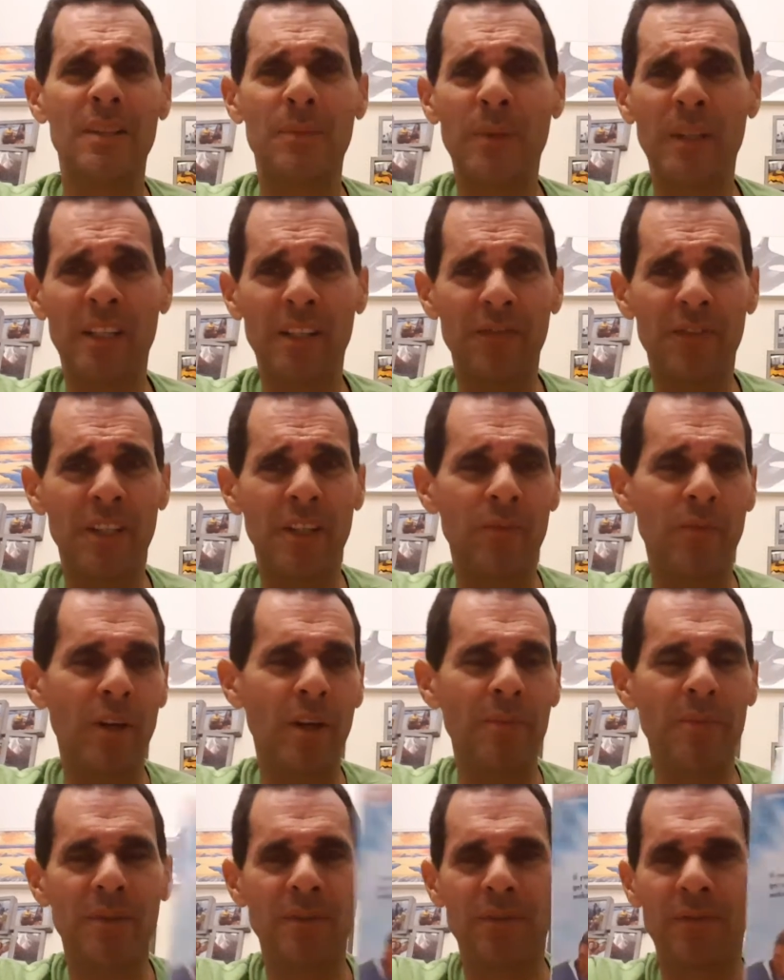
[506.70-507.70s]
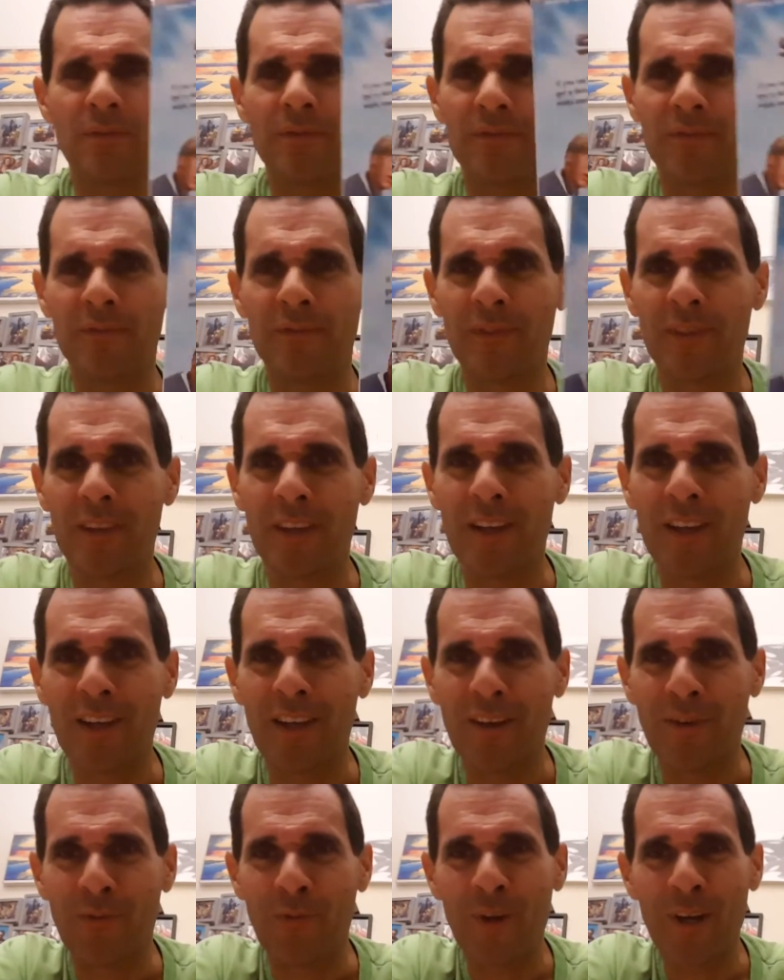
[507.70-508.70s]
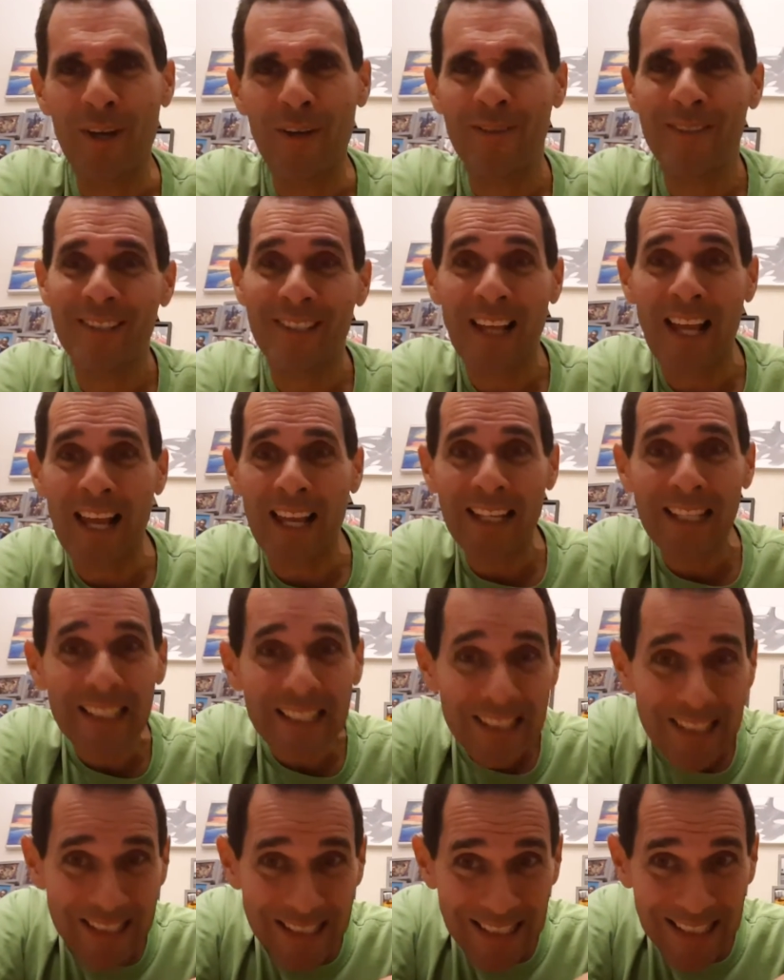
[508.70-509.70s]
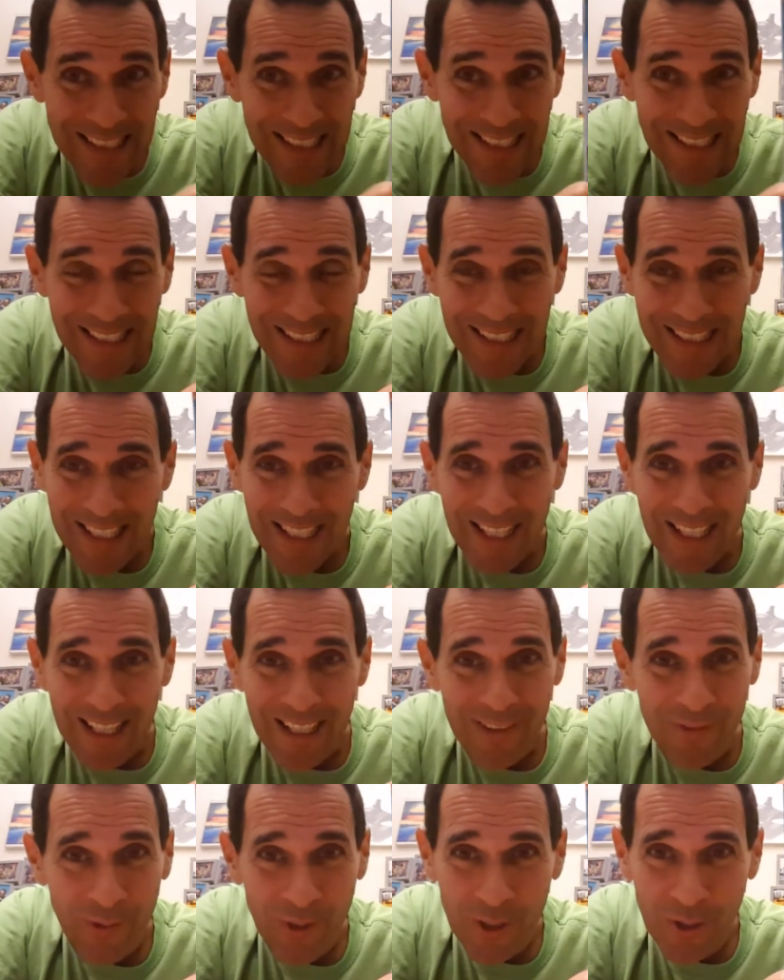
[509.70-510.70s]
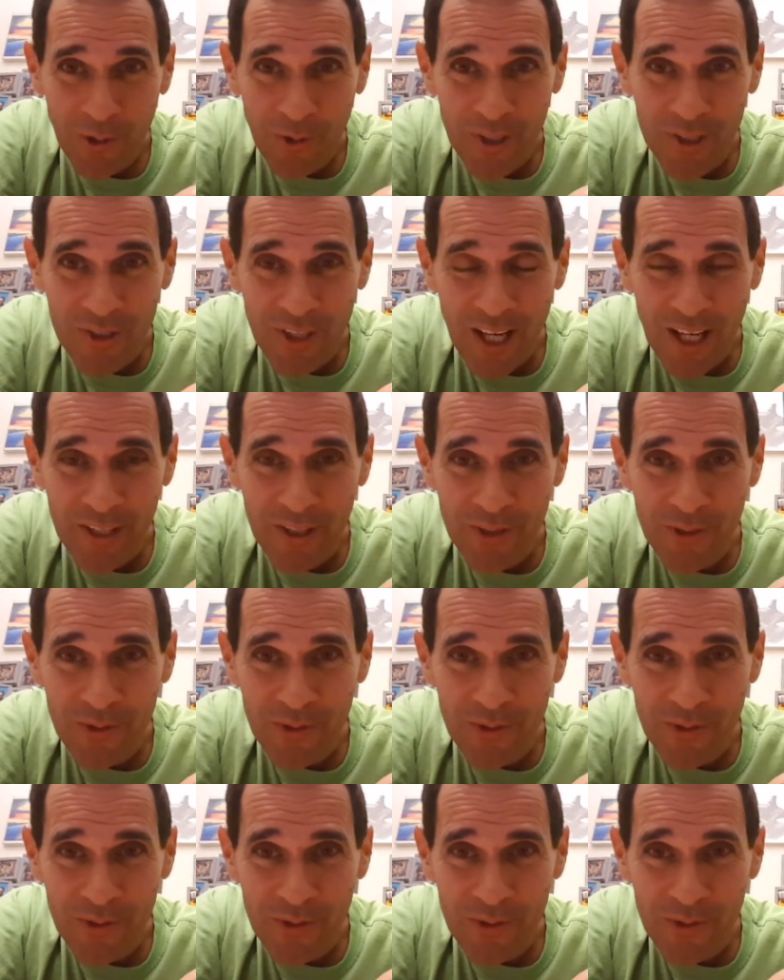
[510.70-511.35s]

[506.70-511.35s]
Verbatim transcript: Speaking of teen romps, Weird Science. The one and only John